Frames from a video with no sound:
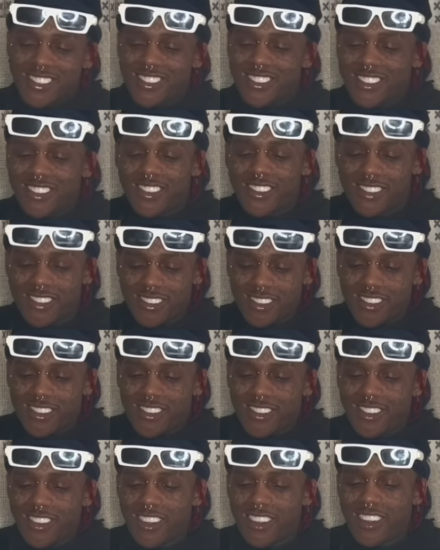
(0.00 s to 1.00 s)
My sister,
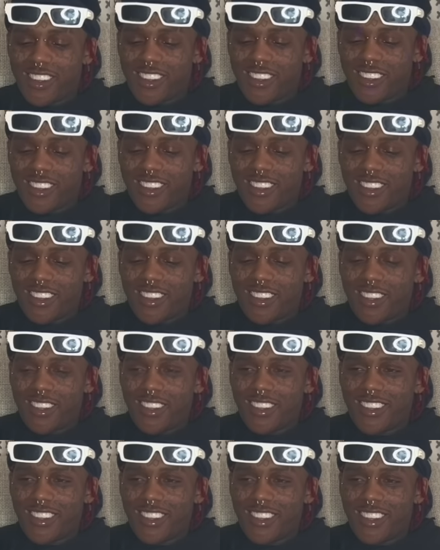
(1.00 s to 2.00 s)
man, it,
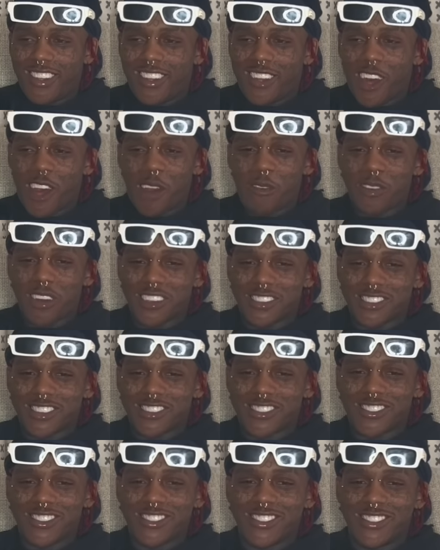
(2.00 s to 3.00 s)
man, that's my, that's my
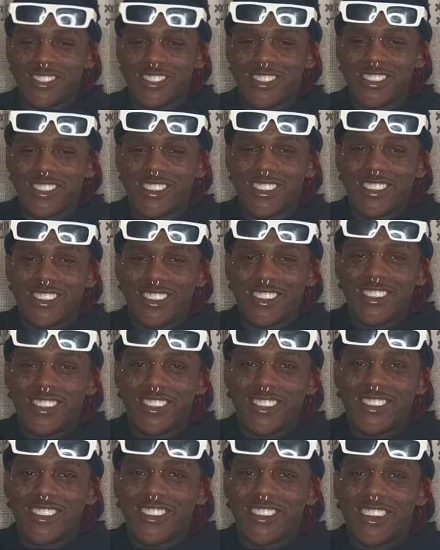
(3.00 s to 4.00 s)
sister's favorite artist
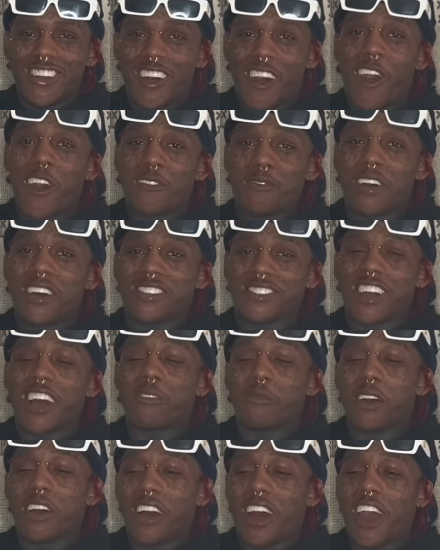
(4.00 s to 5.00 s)
right now. That's my, that's
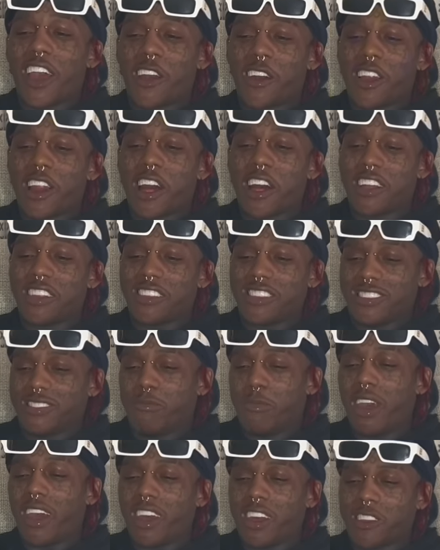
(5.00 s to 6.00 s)
my angle out.
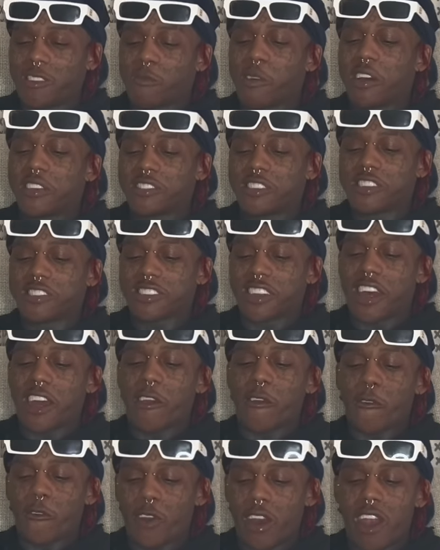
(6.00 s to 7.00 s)
Megan and my sister.
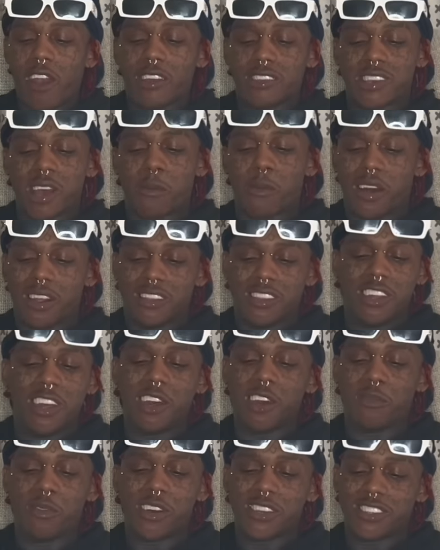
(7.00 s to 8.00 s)
Like every time I
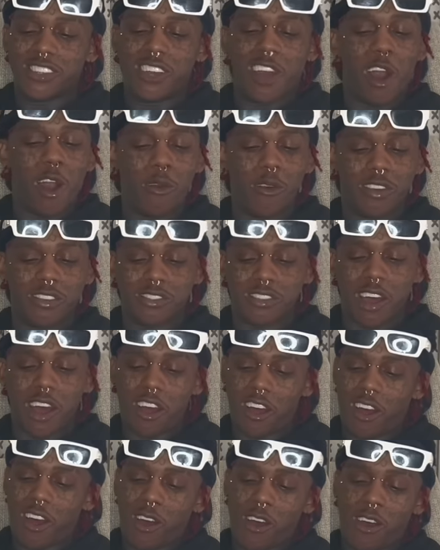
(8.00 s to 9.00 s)
DM her, she always,
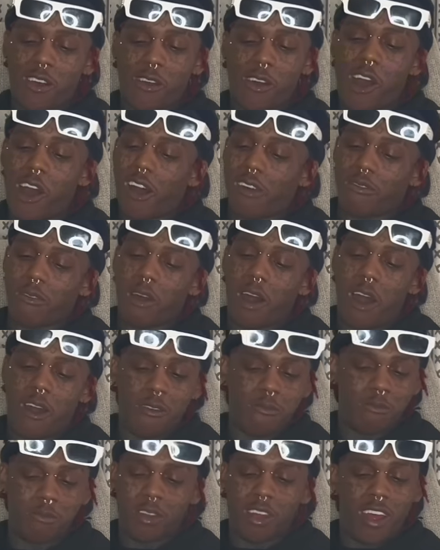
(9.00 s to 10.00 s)
uh,
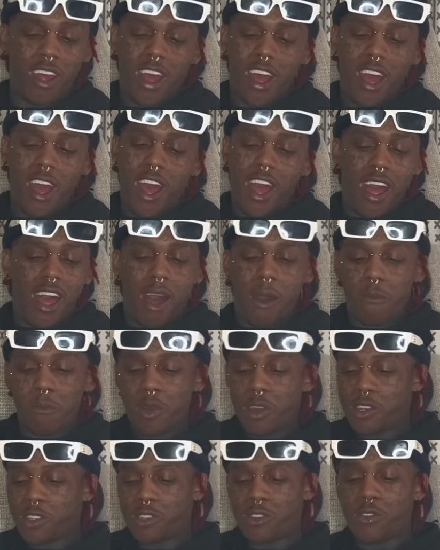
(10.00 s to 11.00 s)
I'm, I
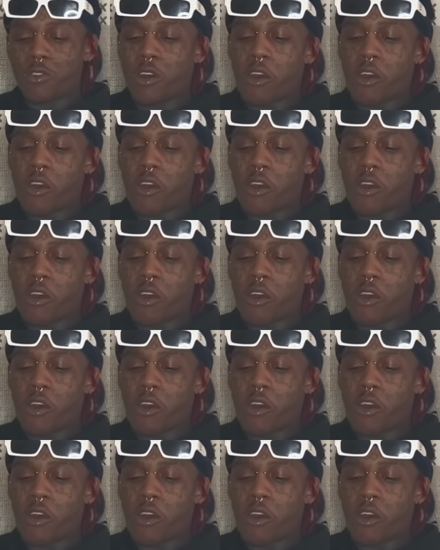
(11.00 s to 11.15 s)
miss you.